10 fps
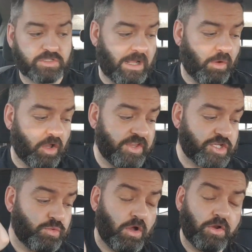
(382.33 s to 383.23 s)
Now on
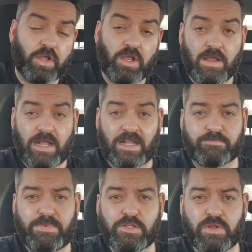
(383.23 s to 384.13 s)
this one, and
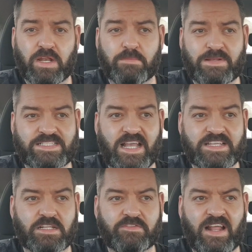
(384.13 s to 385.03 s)
I've been doing a little bit of
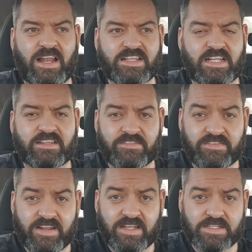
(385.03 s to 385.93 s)
testing of that Alexandria
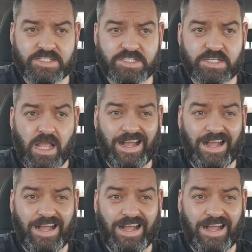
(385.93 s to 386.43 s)
fragrance,